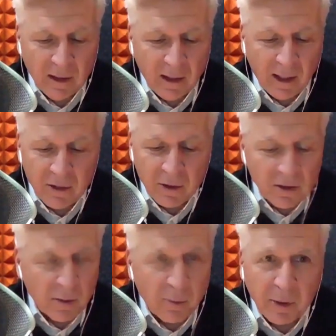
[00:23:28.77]
It's just
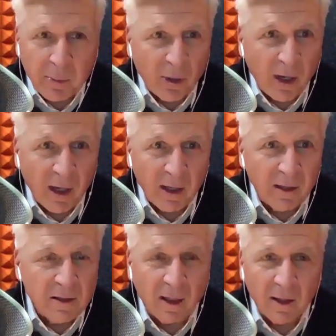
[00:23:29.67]
simply praying
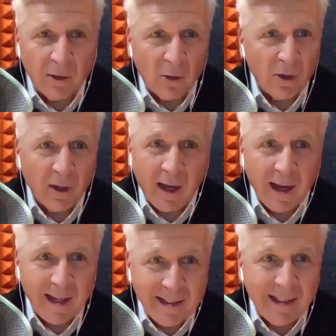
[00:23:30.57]
and saying, Lord,
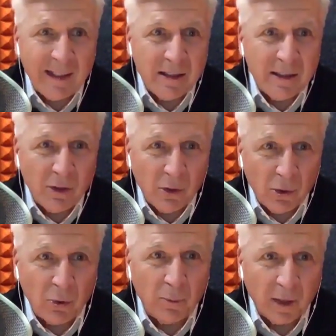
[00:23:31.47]
I need
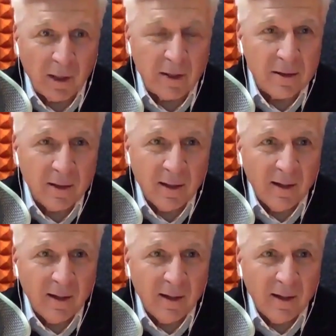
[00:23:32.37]
you because